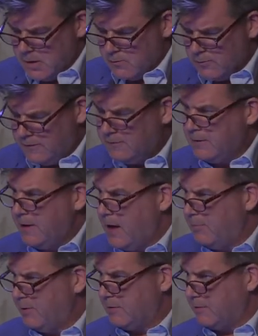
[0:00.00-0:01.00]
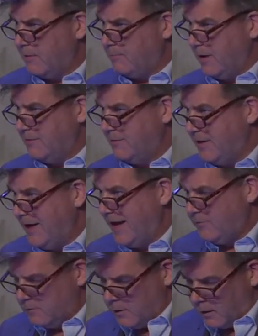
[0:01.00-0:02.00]
Recently, I picked up my
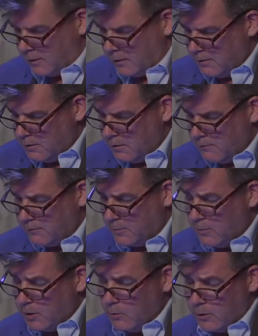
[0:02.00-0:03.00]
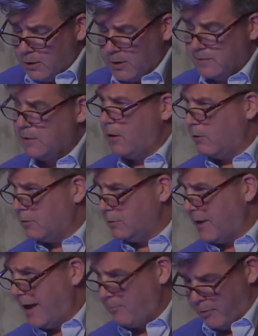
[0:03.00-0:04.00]
teenage daughter from her work in the local
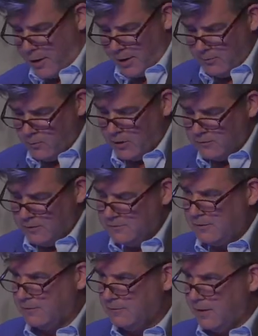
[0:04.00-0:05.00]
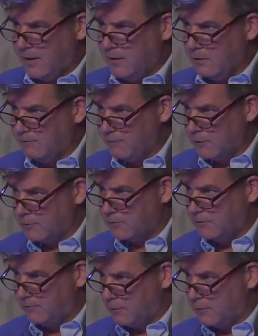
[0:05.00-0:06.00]
library, where she'd just done her
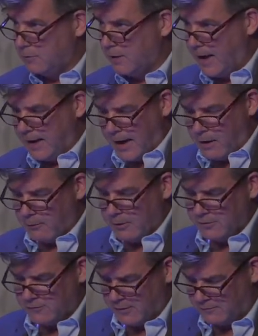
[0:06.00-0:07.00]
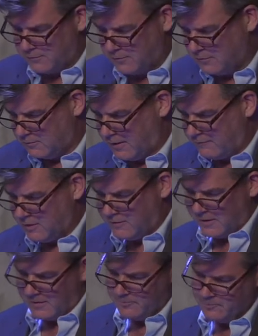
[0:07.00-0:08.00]
first full eight hour shift. She's
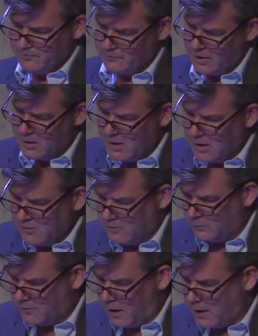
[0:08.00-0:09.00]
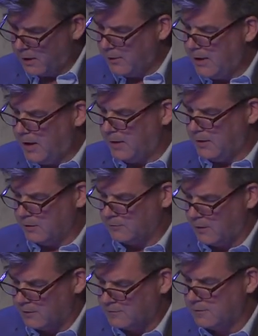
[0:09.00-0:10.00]
17. She was hungry and
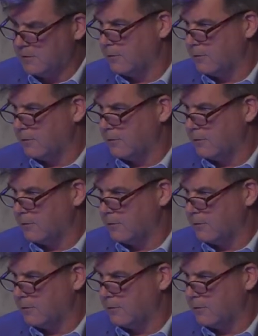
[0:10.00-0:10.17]
exhausted.